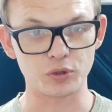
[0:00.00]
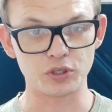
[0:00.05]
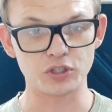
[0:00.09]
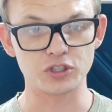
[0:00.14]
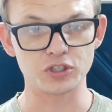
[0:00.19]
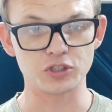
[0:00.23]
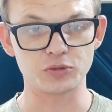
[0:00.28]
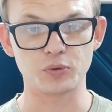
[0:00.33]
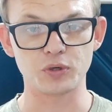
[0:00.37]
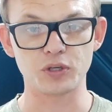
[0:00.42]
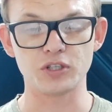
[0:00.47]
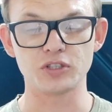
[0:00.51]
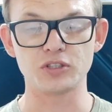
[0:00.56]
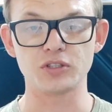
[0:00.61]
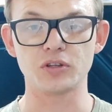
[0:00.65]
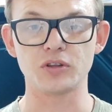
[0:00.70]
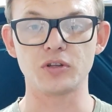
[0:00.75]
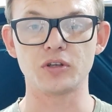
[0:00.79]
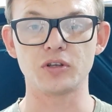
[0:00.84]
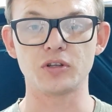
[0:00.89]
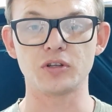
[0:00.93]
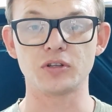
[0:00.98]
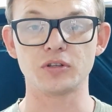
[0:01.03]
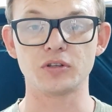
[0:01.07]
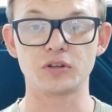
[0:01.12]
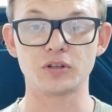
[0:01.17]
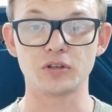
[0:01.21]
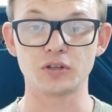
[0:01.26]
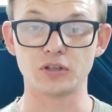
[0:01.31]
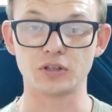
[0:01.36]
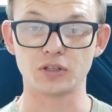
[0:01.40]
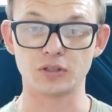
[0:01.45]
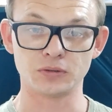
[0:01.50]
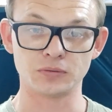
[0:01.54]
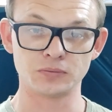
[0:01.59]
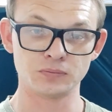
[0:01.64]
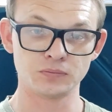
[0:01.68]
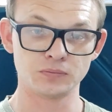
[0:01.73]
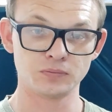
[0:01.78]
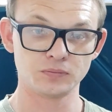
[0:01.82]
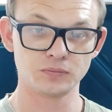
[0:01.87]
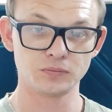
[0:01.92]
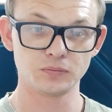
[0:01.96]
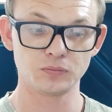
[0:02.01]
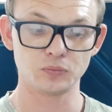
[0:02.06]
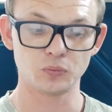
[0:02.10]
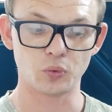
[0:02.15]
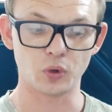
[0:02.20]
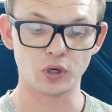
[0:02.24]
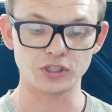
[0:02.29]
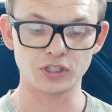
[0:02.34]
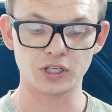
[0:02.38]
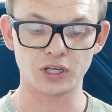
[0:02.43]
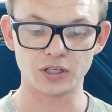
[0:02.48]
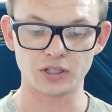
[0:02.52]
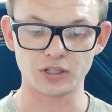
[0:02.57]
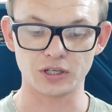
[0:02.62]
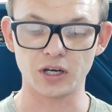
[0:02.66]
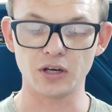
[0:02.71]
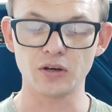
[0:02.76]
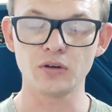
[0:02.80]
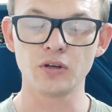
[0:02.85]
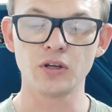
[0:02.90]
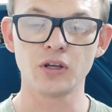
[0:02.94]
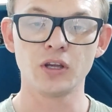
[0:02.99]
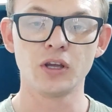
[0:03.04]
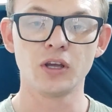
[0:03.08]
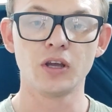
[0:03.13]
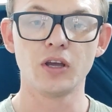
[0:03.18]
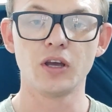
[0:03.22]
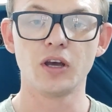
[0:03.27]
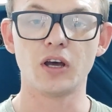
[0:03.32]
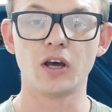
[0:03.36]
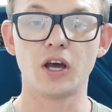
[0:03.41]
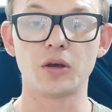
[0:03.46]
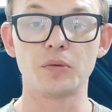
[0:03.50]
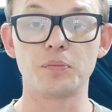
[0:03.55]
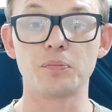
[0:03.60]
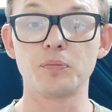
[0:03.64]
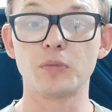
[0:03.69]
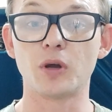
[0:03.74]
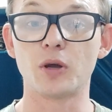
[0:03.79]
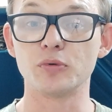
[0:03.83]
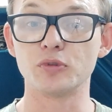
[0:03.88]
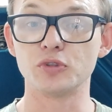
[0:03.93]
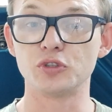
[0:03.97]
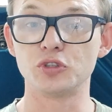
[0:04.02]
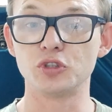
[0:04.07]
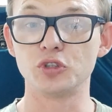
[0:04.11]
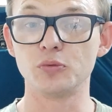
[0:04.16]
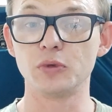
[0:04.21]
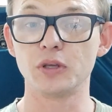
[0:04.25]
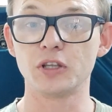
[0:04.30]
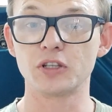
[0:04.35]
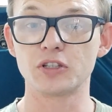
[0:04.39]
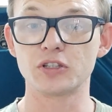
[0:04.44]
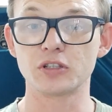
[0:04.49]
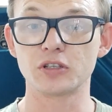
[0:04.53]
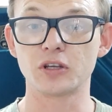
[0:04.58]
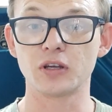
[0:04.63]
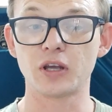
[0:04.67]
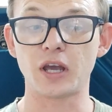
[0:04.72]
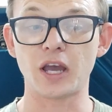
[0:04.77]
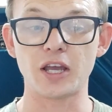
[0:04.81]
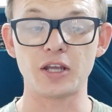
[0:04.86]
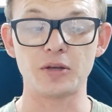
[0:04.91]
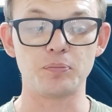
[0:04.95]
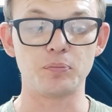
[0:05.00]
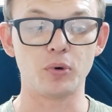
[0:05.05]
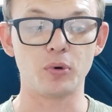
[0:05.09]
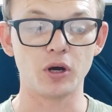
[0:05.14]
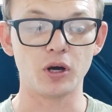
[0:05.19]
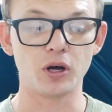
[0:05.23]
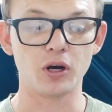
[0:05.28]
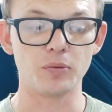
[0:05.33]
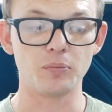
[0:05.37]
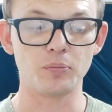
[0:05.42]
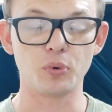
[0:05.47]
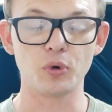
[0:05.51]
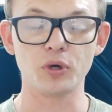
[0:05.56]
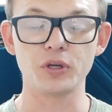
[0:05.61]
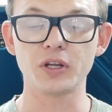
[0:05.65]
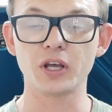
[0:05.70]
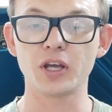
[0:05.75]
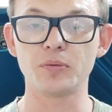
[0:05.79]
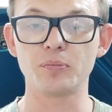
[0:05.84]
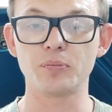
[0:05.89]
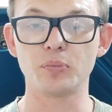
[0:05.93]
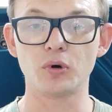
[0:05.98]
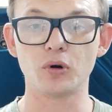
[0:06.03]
pressure springers in the wastegate now. I'm assuming it's a 0.8